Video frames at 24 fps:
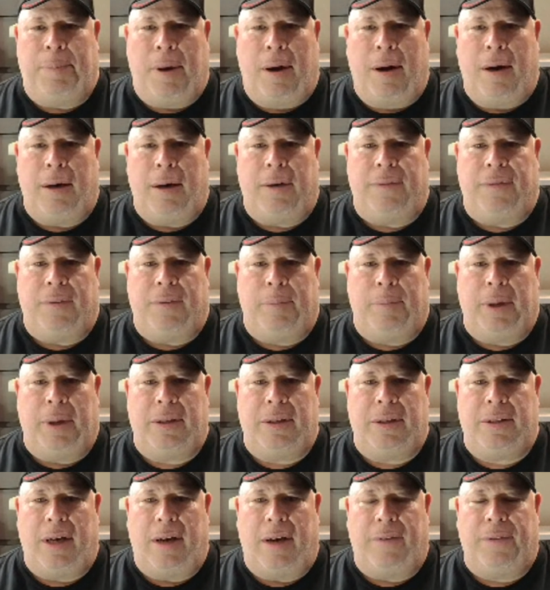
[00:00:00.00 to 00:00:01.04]
from Big
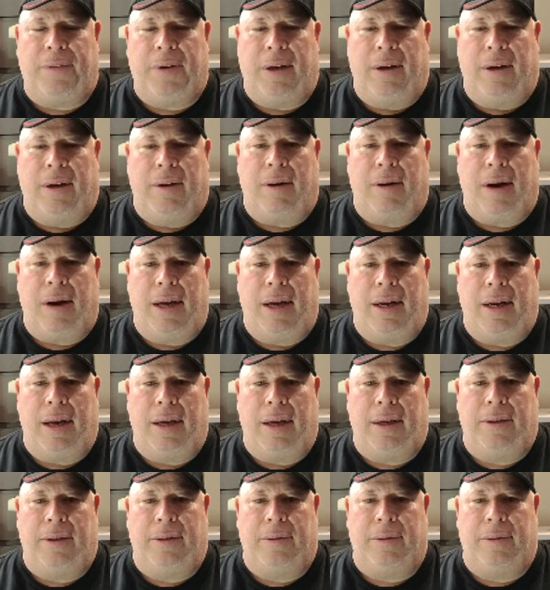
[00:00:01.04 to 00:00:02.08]
Jeffrey. All right, how you
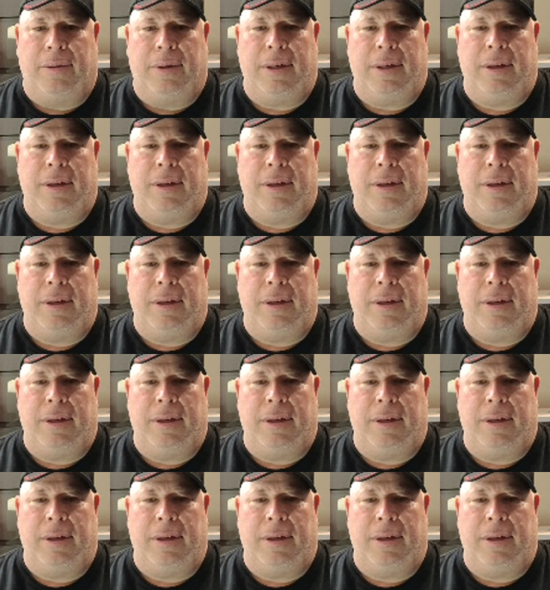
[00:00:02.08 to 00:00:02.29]
doing?